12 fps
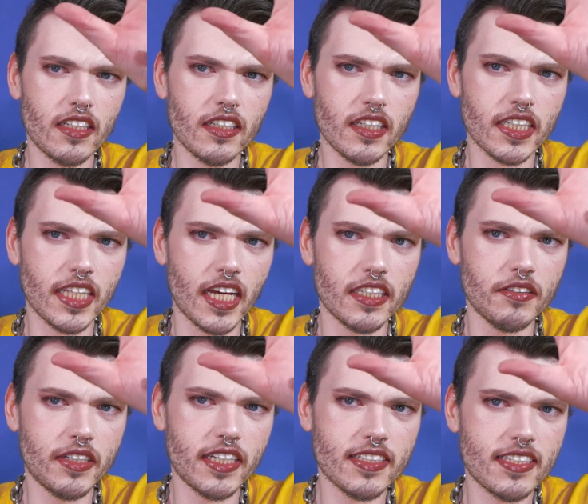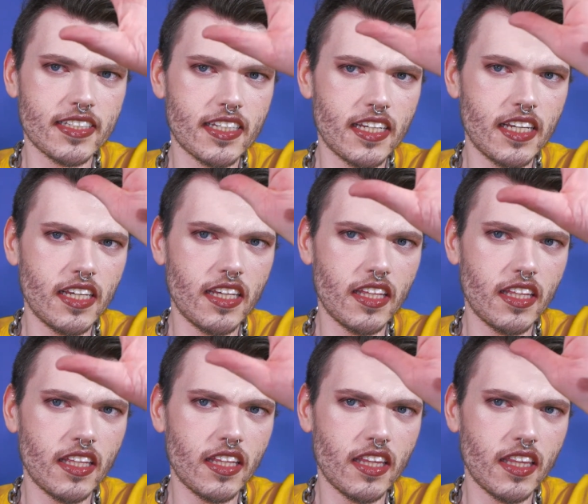look at that. You can see
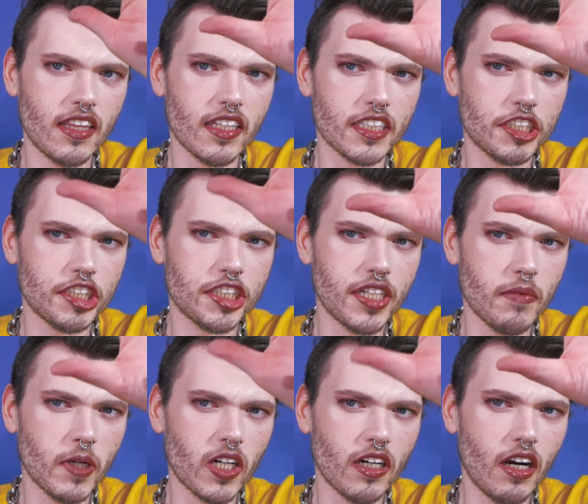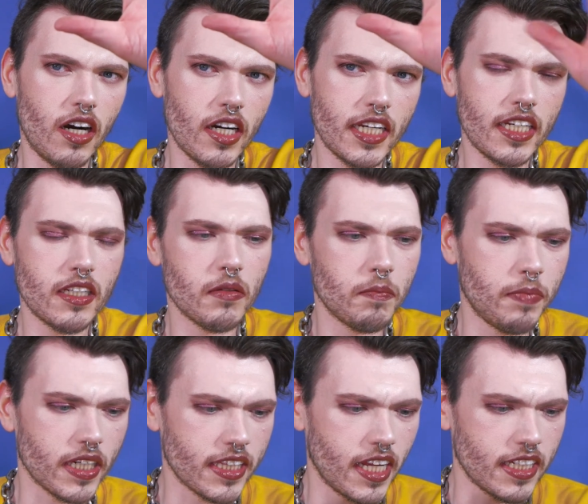the shimmer on it,
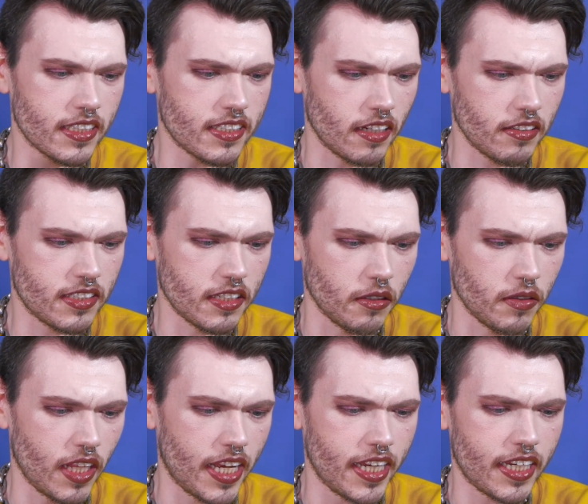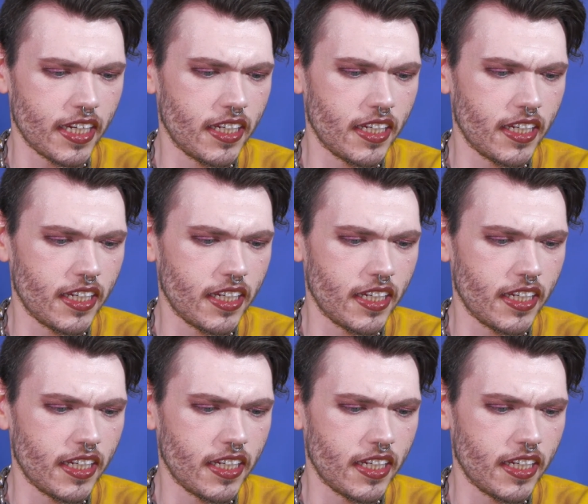but then it's also like